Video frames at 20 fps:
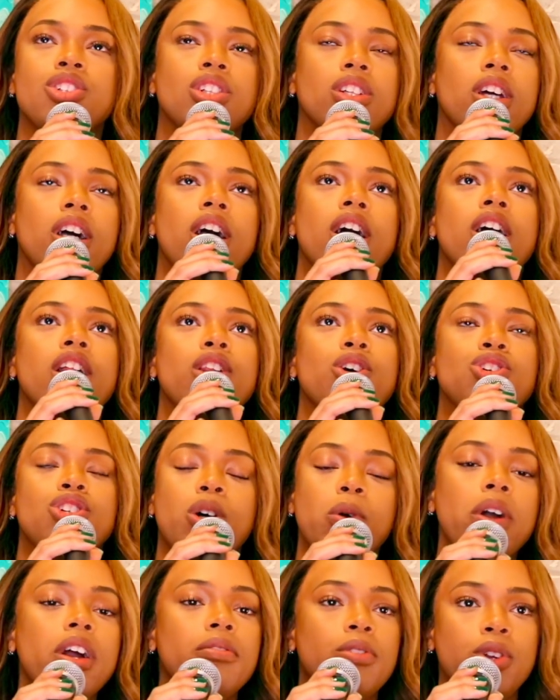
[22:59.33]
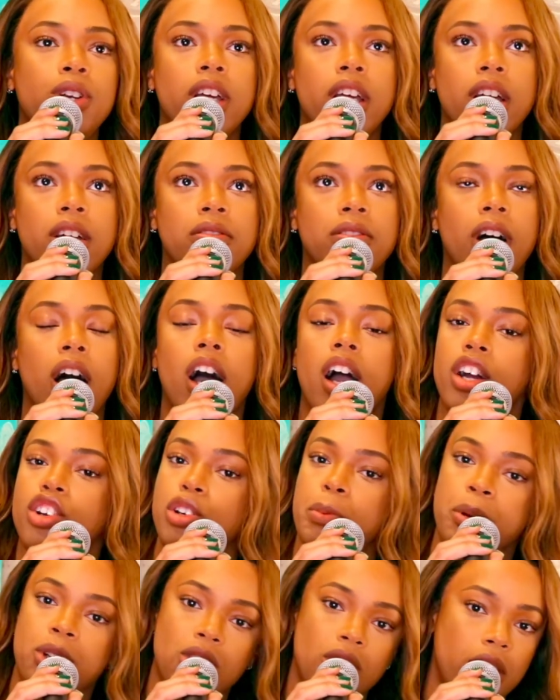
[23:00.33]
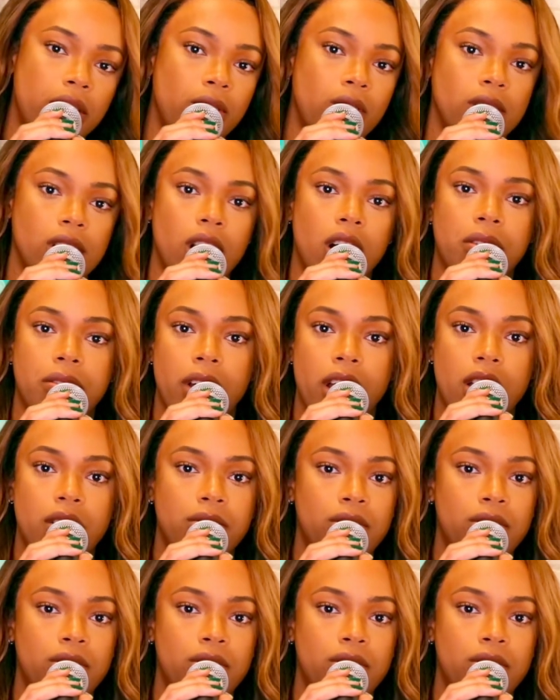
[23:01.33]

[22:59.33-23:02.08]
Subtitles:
There's no way for you to give 100% of yourself